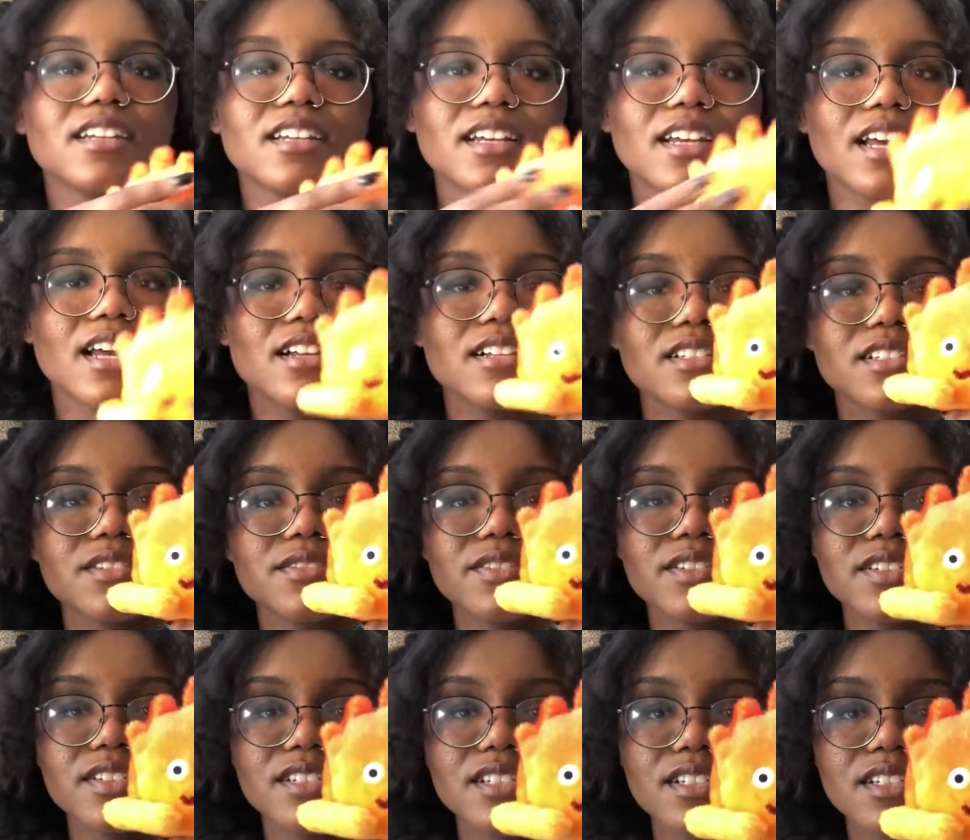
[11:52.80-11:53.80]
Calcifer
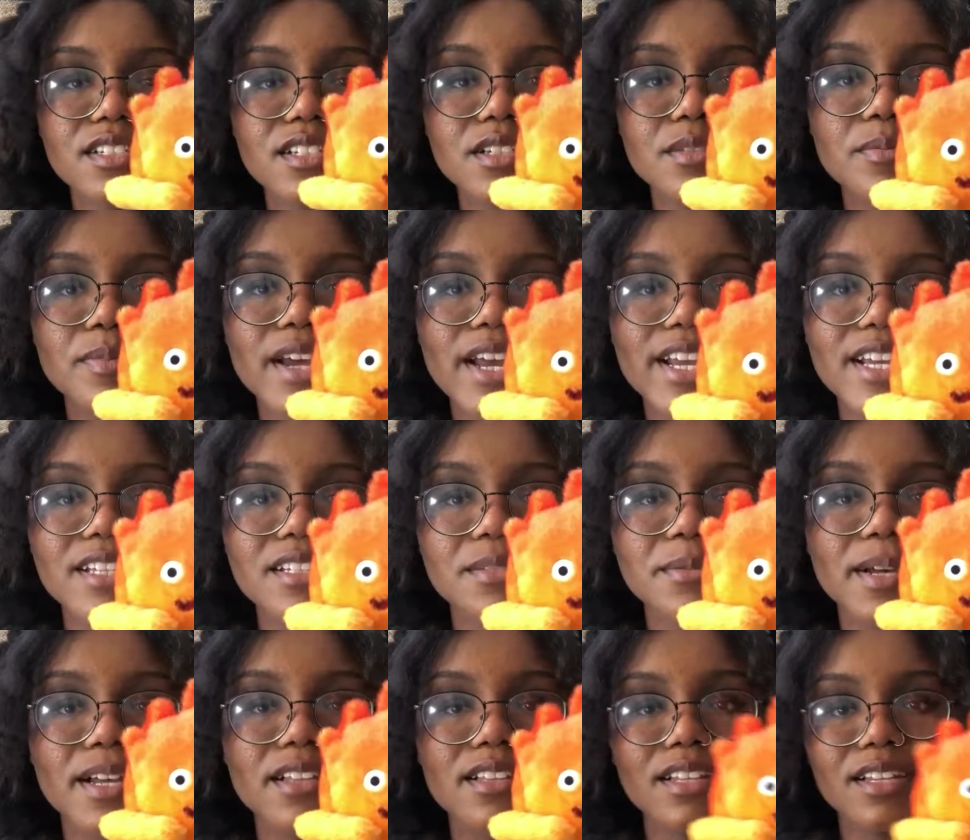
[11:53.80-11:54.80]
says goodbye as
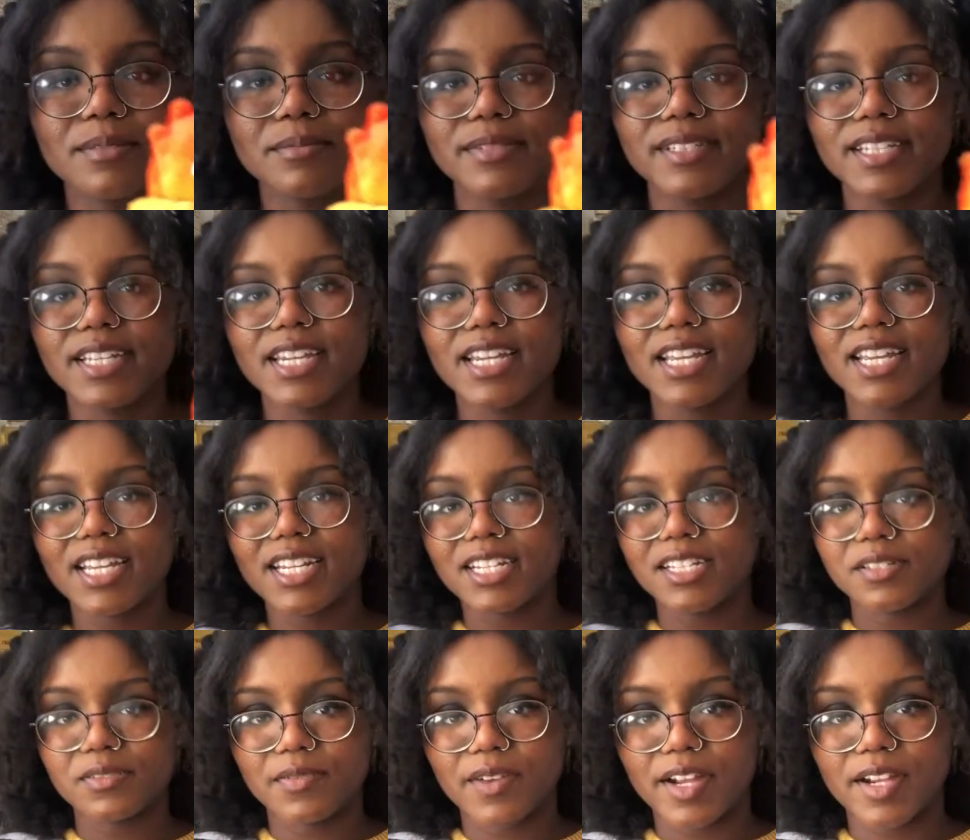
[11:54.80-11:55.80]
well. I'm sitting in
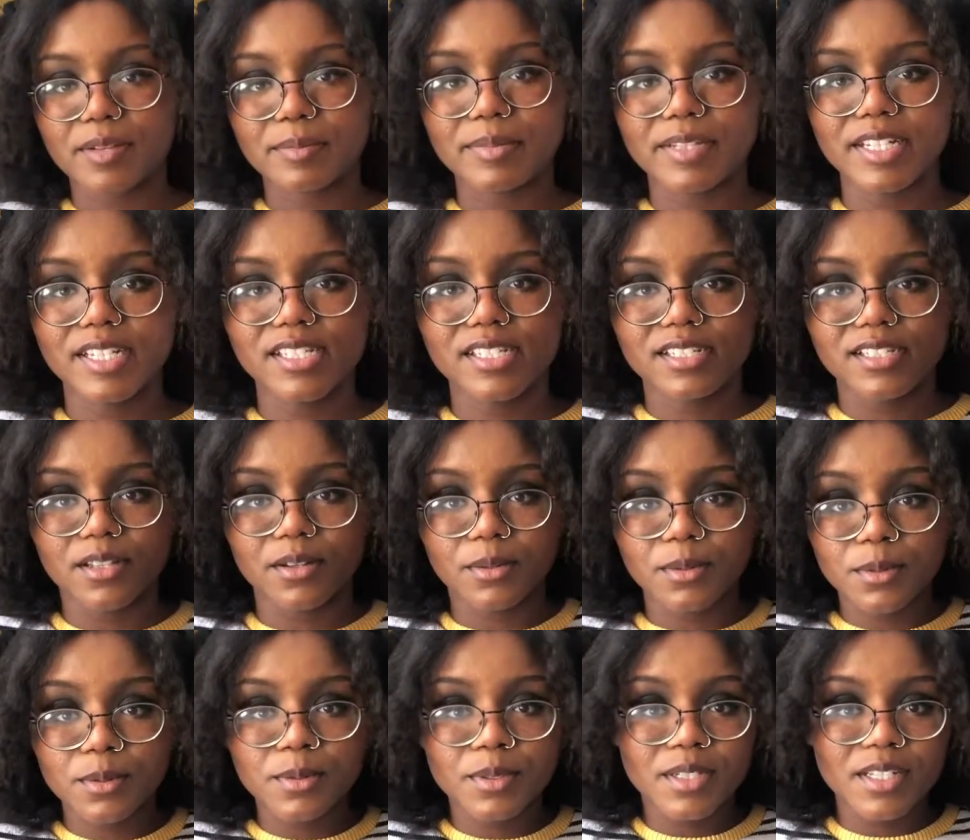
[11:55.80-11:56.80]
his fireplace, so
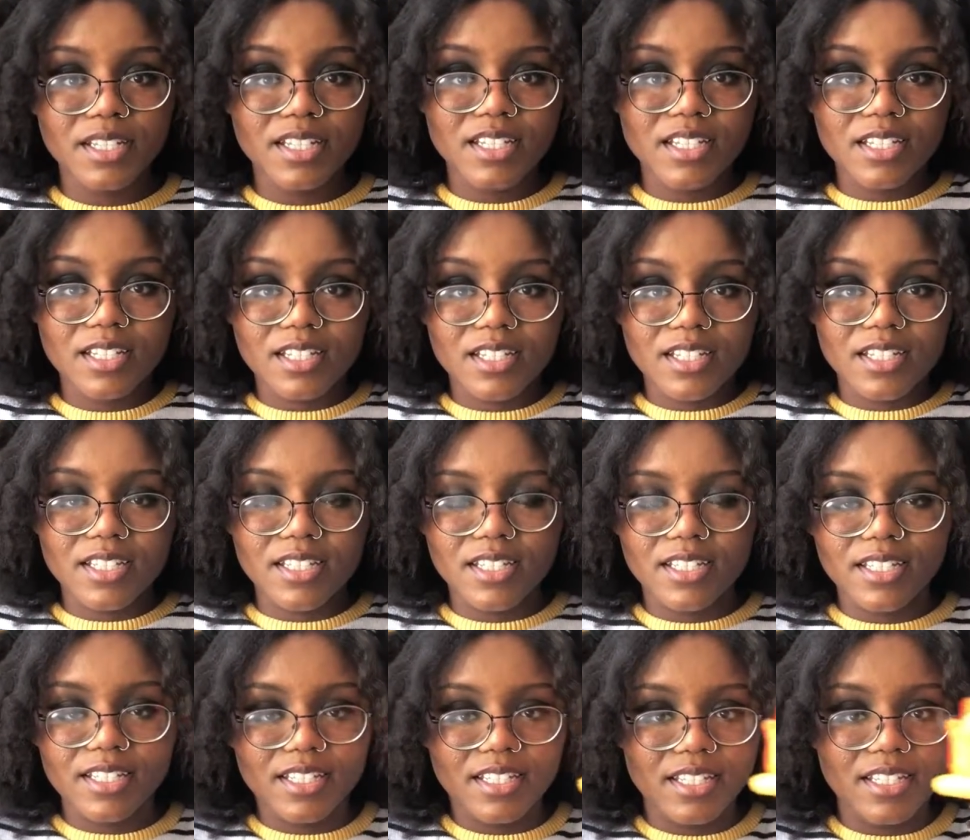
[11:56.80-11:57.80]

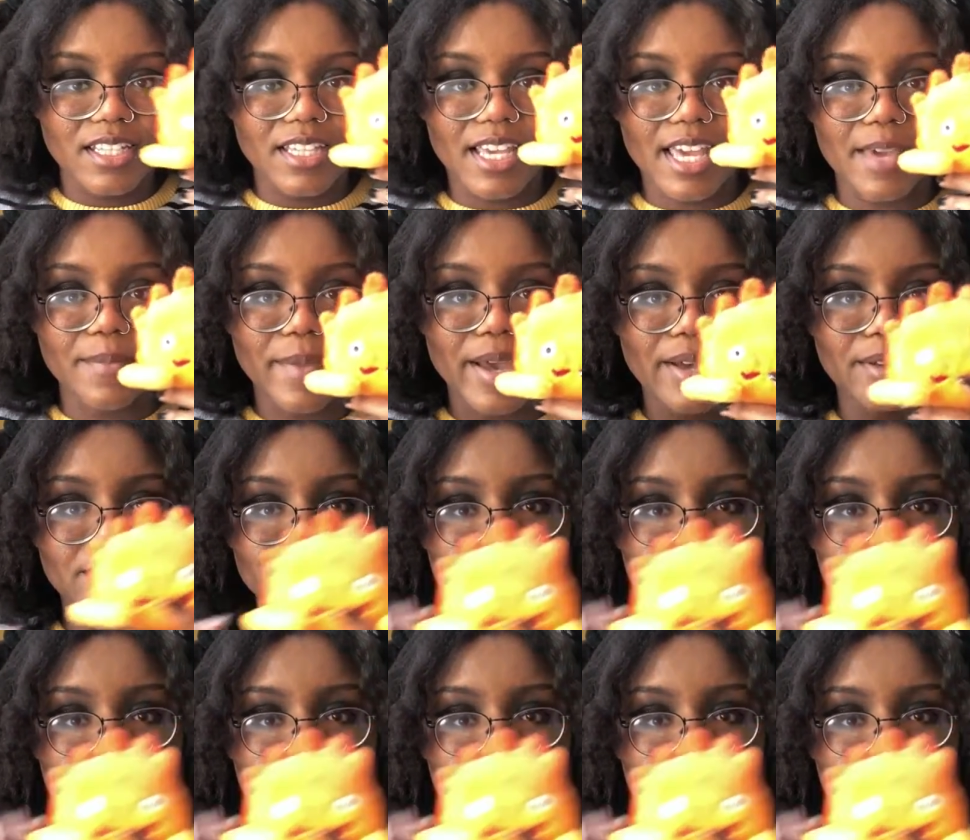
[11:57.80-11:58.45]
he came out.